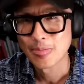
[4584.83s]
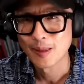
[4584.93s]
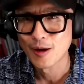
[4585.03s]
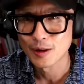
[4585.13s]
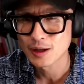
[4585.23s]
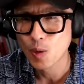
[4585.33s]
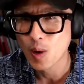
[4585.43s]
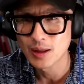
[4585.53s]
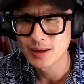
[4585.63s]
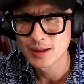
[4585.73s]
all the
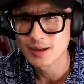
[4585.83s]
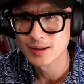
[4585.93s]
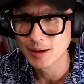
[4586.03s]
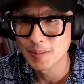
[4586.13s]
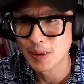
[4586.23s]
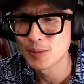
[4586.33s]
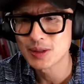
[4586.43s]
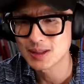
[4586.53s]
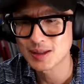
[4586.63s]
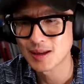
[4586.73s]
quality, the
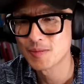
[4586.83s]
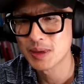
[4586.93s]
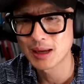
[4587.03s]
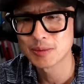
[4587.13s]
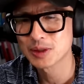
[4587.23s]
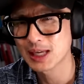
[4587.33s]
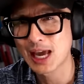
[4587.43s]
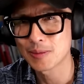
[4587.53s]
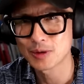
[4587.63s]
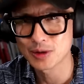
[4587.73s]
components that they've been able to
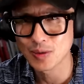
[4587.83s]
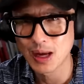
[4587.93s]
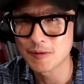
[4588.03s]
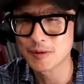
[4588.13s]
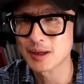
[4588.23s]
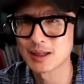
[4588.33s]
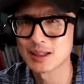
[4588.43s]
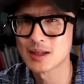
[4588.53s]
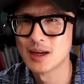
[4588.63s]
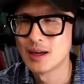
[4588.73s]
capture so
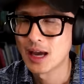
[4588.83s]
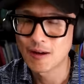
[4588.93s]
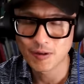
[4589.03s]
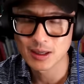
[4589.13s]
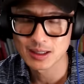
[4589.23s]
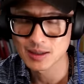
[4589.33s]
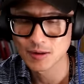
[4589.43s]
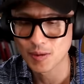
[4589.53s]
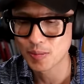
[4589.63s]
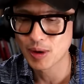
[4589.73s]
effortlessly, effortlessly
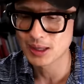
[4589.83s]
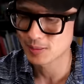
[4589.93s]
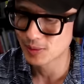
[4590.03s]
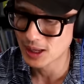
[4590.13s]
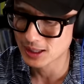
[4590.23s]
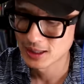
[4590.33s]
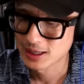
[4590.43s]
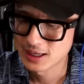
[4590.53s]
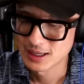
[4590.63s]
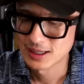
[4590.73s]
from product to product.
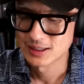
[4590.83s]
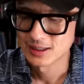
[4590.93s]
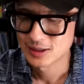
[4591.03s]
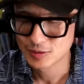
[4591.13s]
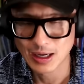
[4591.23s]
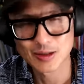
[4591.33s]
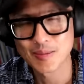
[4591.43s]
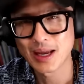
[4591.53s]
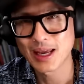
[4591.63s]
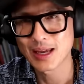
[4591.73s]
Scratching
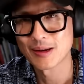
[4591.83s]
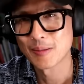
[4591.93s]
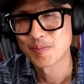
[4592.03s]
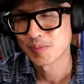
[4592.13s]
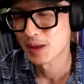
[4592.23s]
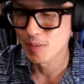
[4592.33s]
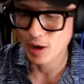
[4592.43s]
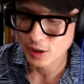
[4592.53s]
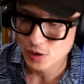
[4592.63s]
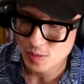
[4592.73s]
my head.
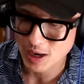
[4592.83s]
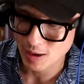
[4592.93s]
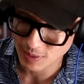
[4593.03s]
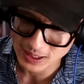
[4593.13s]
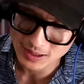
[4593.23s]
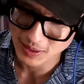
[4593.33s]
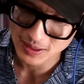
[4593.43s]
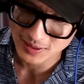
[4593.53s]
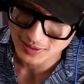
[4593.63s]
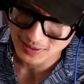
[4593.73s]
Marty Neumeier writes about
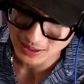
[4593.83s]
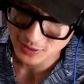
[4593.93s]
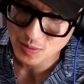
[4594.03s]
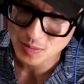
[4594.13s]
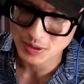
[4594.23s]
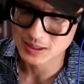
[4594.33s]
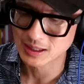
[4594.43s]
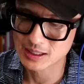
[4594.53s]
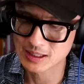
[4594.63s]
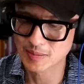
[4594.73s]
this and cites numerous
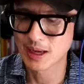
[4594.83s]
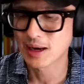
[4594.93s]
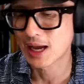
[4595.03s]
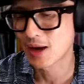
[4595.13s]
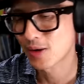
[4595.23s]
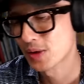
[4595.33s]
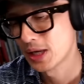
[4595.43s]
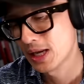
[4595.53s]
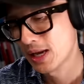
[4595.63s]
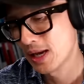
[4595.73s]
studies about how
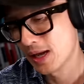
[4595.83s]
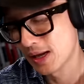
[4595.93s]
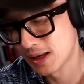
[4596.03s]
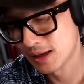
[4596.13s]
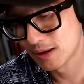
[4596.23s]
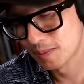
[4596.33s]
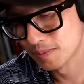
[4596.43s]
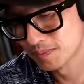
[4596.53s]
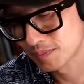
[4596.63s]
um,